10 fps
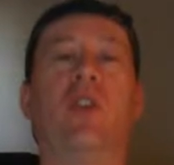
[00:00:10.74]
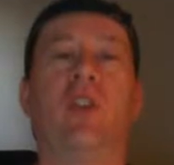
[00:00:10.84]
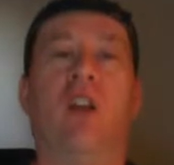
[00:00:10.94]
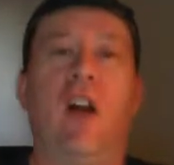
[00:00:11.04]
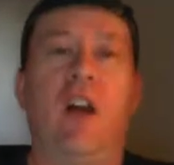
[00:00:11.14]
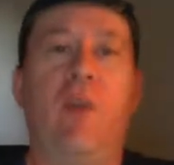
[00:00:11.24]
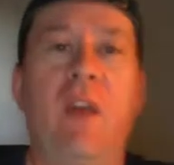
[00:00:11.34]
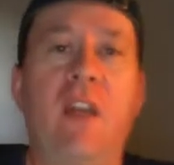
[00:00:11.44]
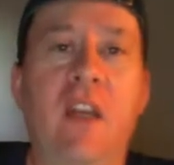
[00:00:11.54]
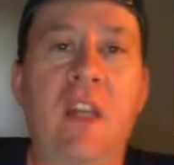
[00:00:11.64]
of July
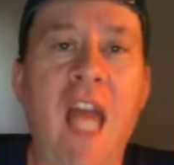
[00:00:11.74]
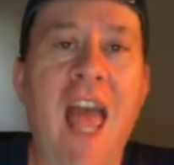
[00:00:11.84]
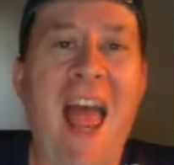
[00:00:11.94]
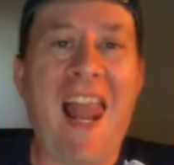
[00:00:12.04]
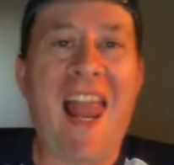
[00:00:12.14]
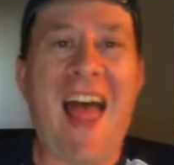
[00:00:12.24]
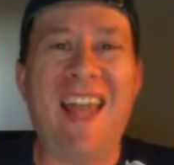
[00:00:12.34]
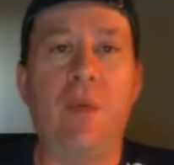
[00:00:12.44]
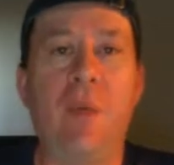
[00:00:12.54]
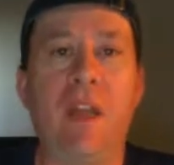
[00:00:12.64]
weekend.
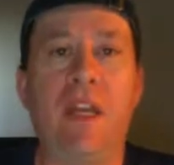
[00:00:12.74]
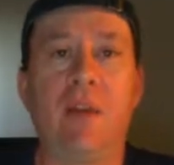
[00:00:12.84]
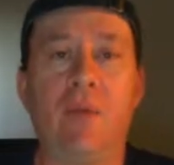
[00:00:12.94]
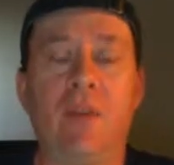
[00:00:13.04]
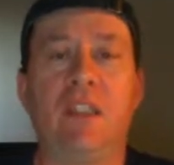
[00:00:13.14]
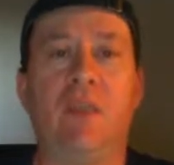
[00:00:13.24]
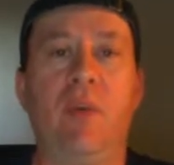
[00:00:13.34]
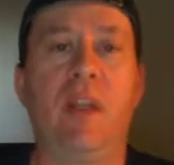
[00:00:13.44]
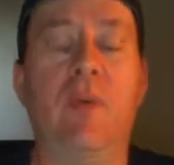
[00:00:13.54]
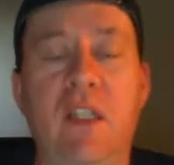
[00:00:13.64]
Last weekend was the
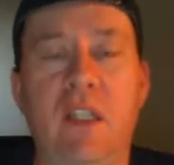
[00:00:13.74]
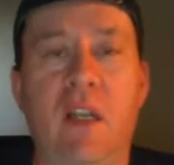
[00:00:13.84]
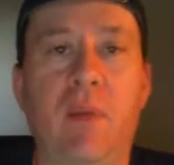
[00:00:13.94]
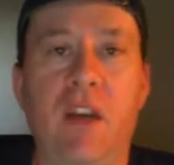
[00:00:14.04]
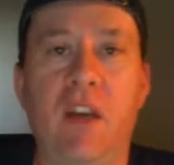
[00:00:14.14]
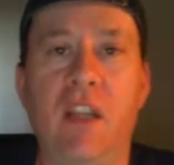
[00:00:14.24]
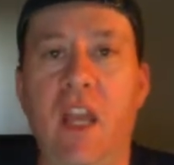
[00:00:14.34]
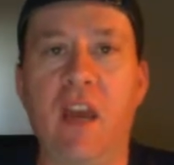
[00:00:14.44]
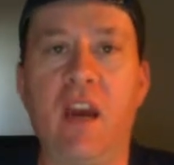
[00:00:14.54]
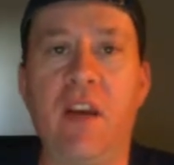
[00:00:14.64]
weekend we celebrated
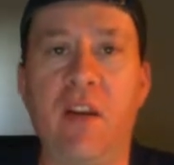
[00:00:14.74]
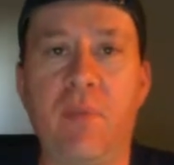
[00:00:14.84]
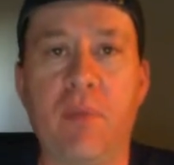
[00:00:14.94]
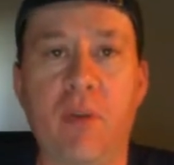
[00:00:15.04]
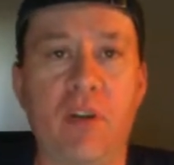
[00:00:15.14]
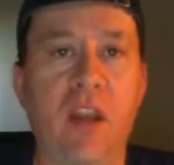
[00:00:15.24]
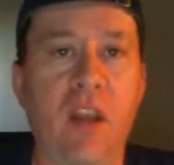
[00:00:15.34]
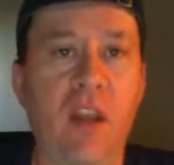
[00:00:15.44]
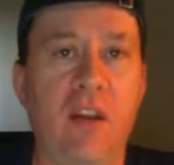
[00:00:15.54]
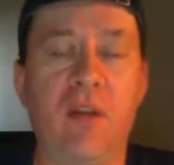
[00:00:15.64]
Canada's
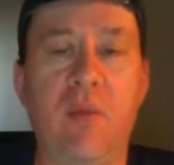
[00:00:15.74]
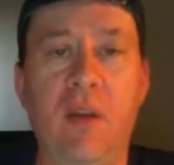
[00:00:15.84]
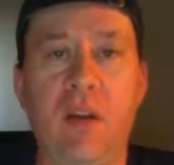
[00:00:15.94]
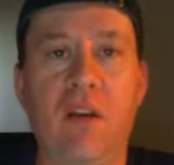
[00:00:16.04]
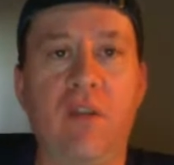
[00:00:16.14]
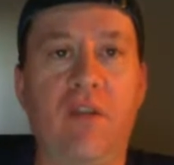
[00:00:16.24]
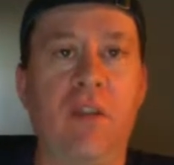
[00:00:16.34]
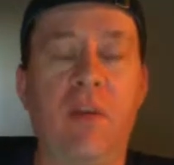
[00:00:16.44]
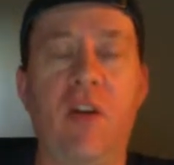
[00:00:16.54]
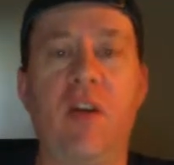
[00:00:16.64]
birthday, and this weekend it's for
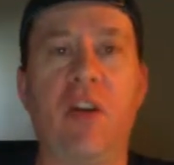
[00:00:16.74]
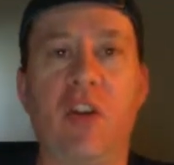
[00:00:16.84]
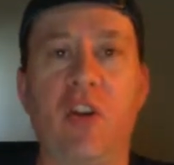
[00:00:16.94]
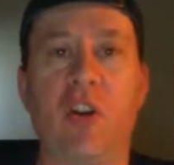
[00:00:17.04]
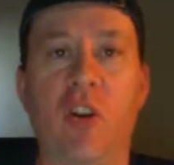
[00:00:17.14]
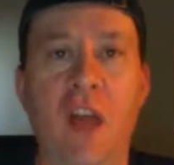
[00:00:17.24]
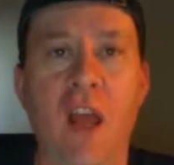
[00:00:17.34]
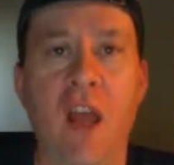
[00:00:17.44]
Americans' turn.